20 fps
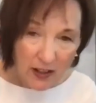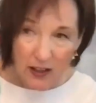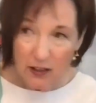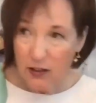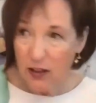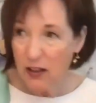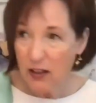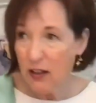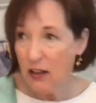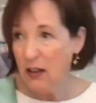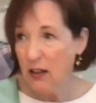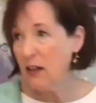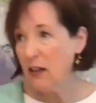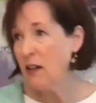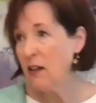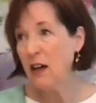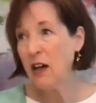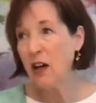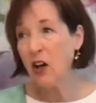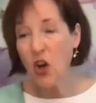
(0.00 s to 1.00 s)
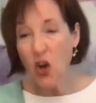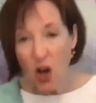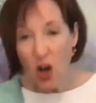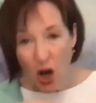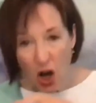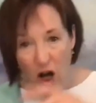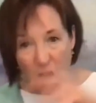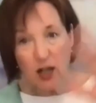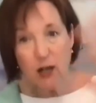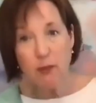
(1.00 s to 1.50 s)

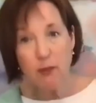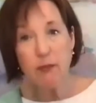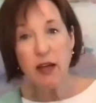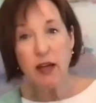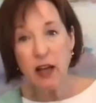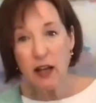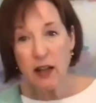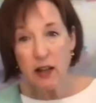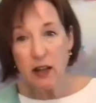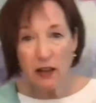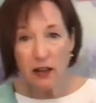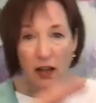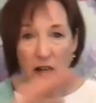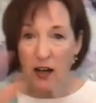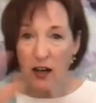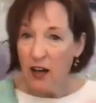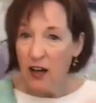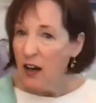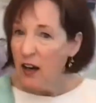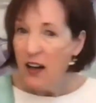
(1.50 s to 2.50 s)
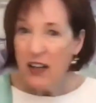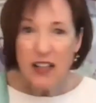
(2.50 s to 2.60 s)
economy, the,